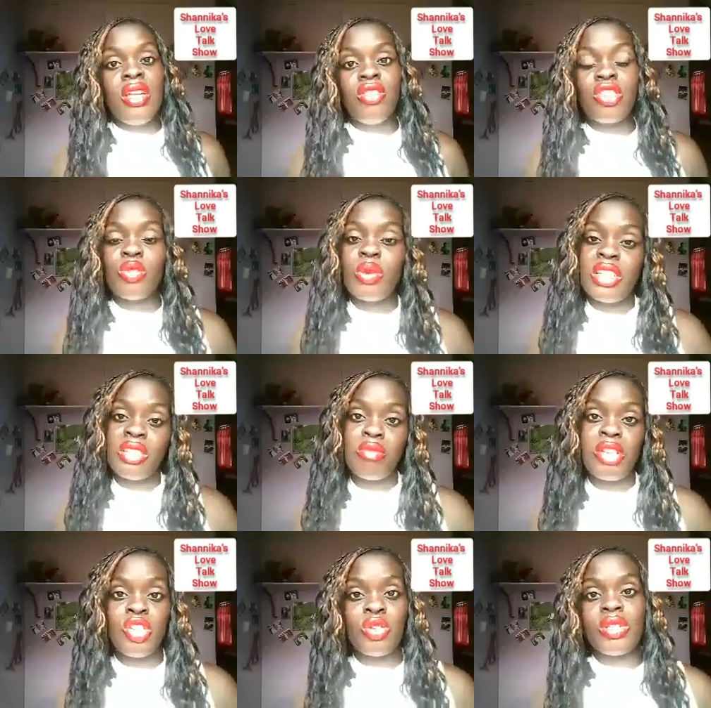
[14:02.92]
just wanted to
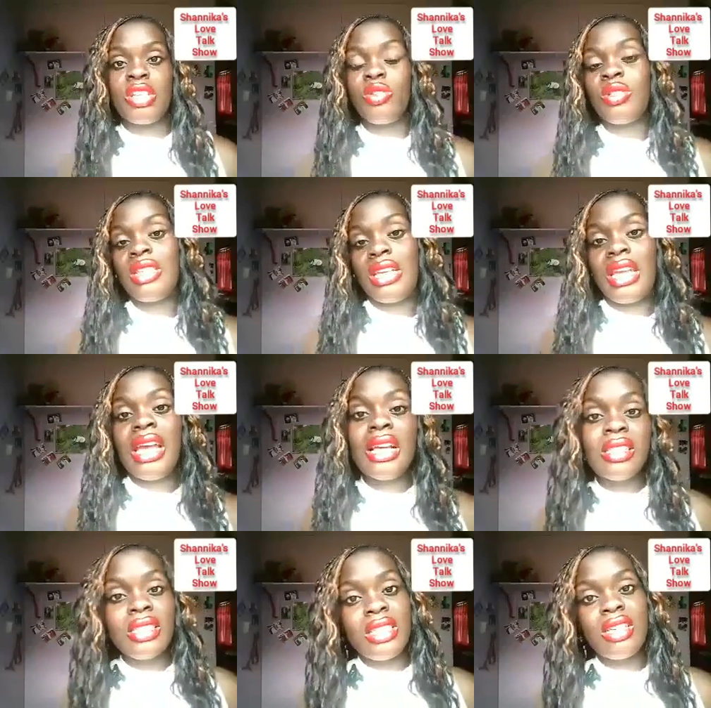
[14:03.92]
make sure that you stay
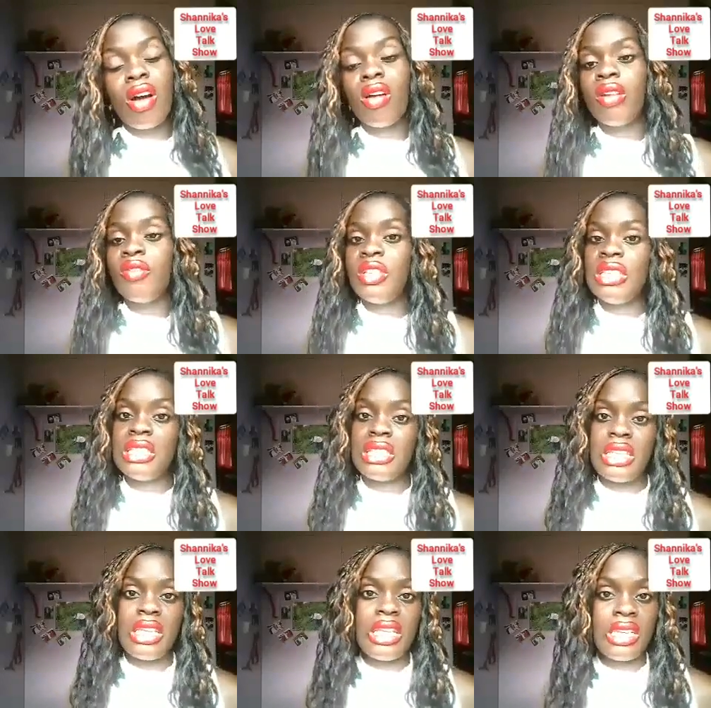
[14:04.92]
healthy, all of these
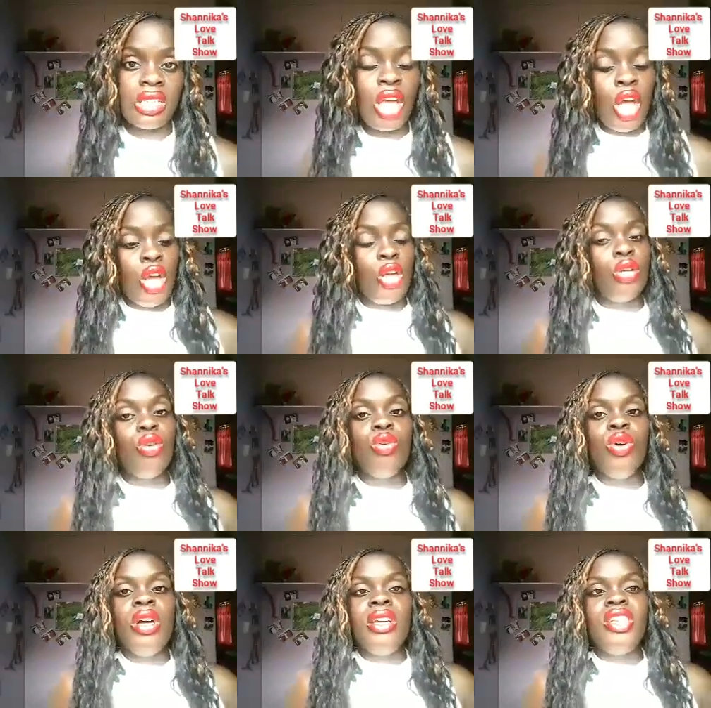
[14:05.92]
things. You
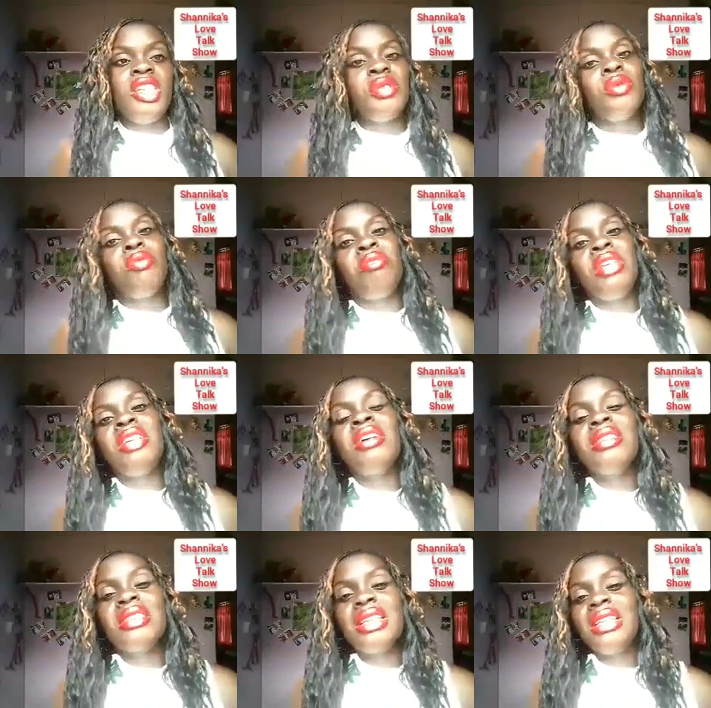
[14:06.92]
know, she would be
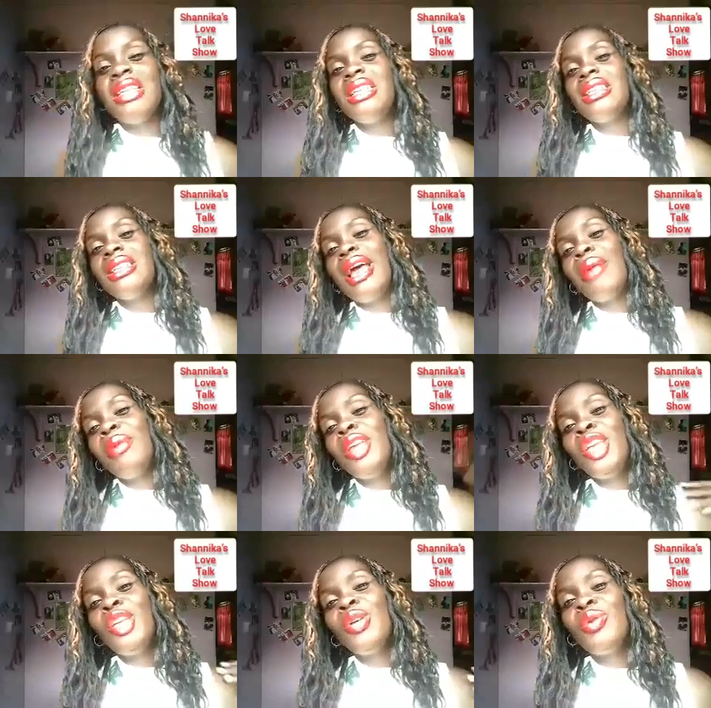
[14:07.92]
constantly
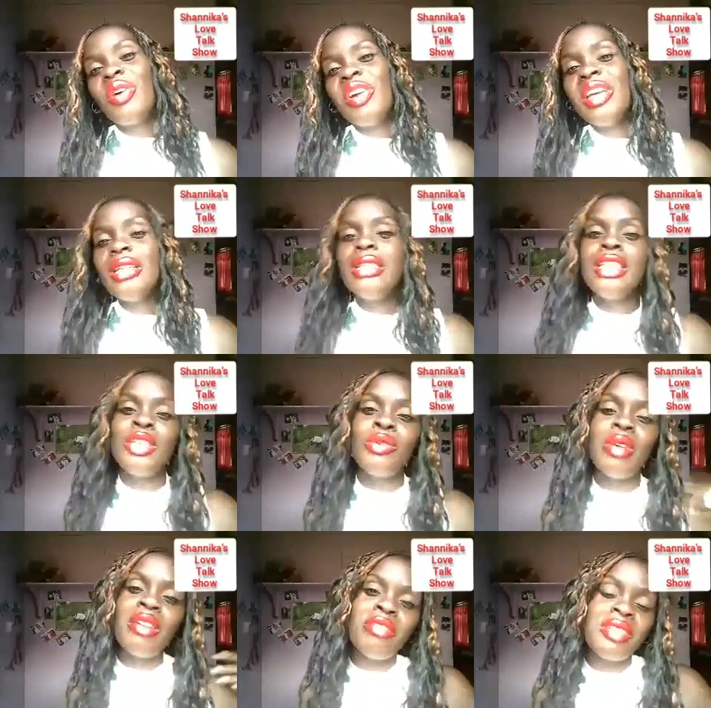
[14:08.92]
slapping you or hitting you
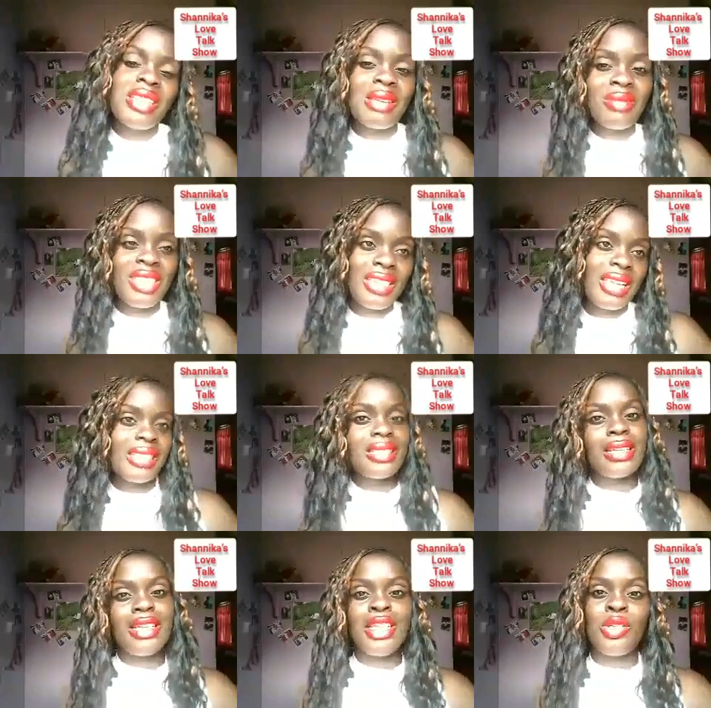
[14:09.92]
every time she gets
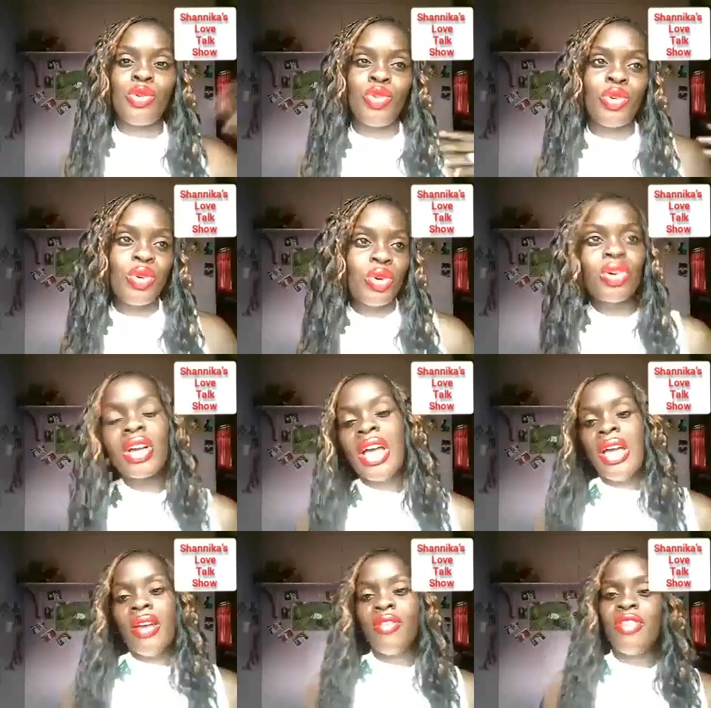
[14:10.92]
a little joke,
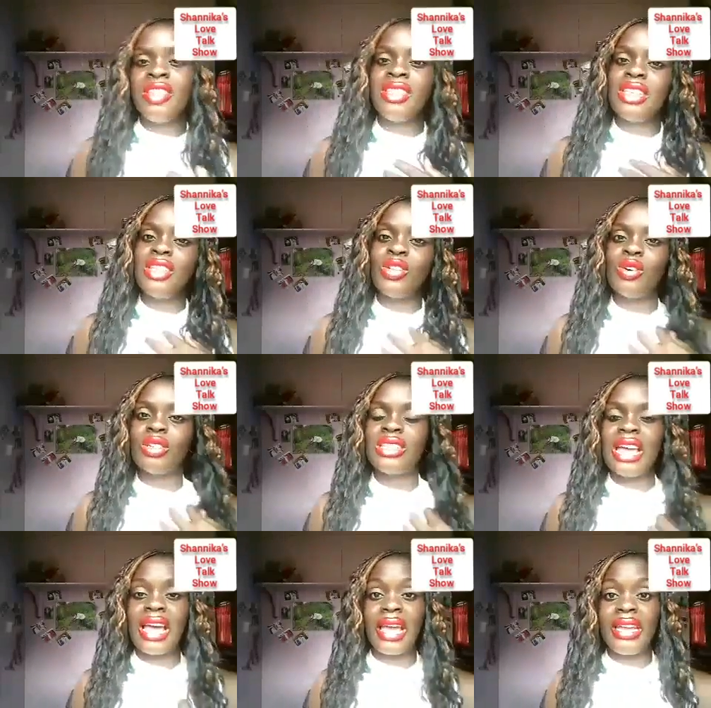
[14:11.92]
fixing your
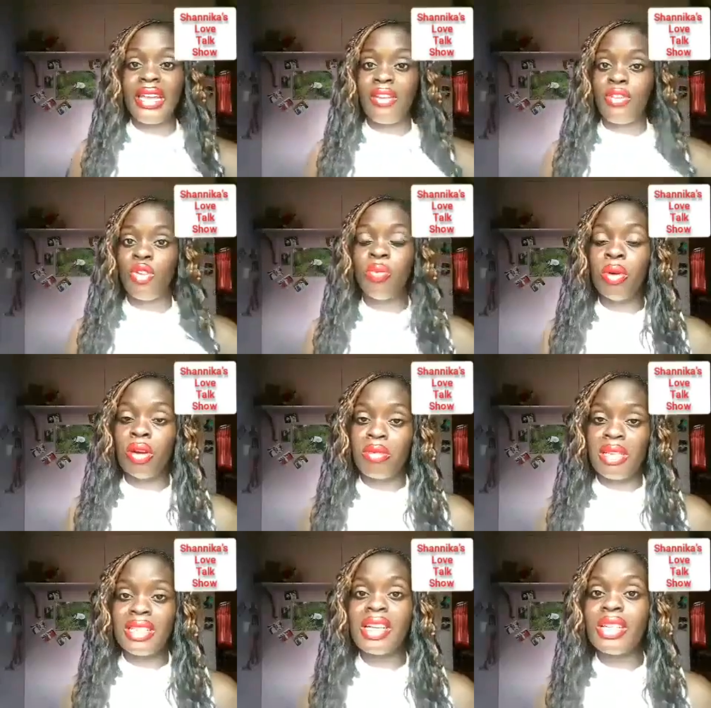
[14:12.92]
tie if you
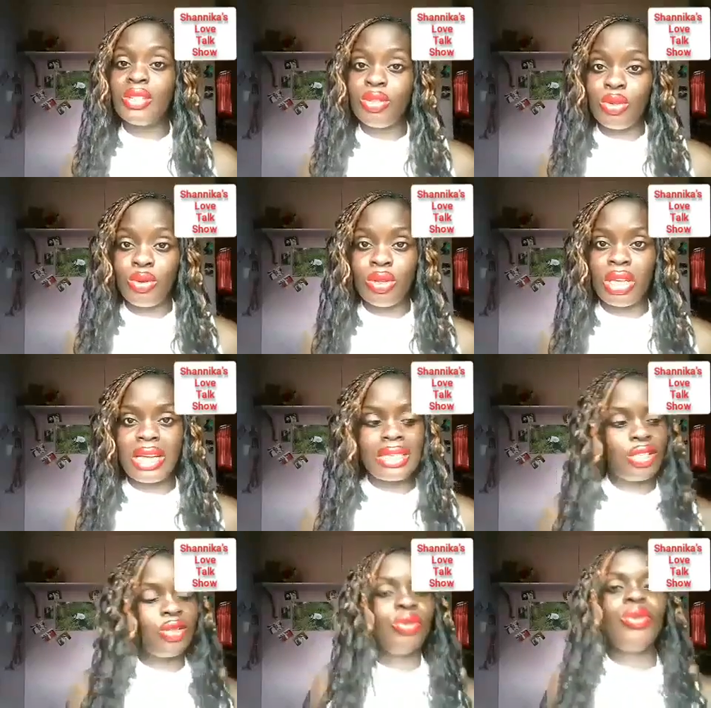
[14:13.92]
permit her to do
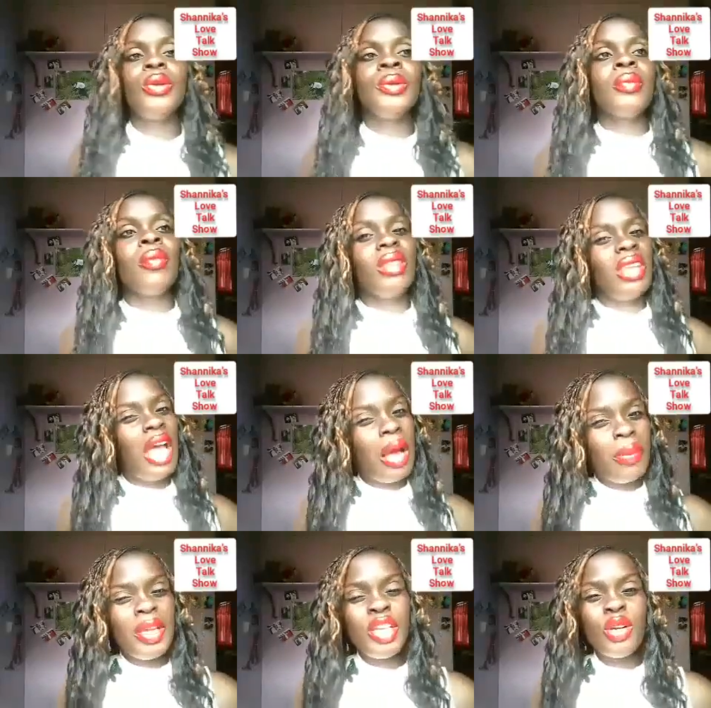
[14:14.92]
that, you know
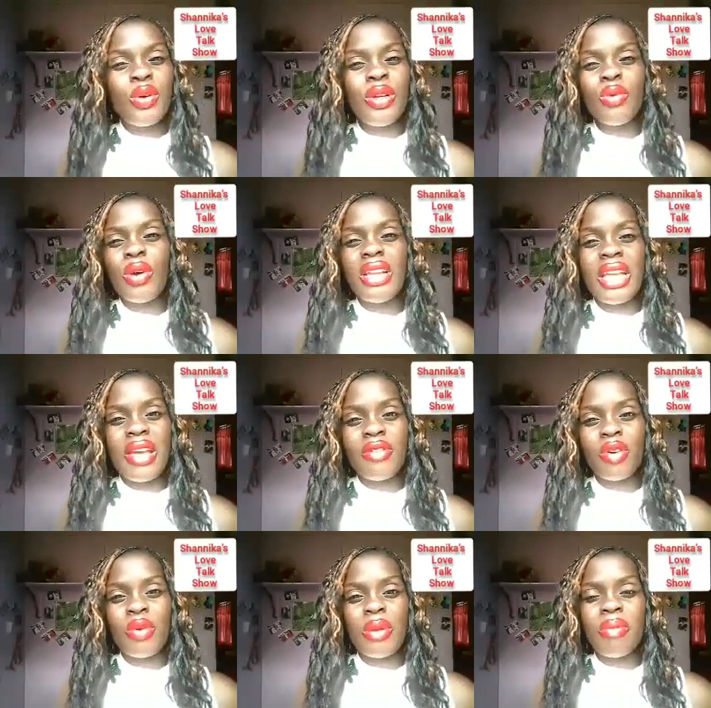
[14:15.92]
helping you in
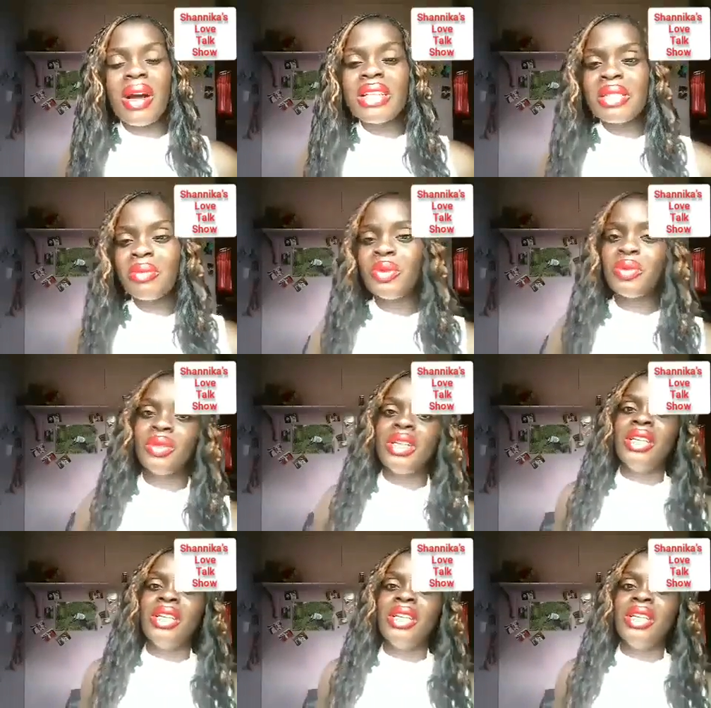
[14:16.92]
whatever way possible,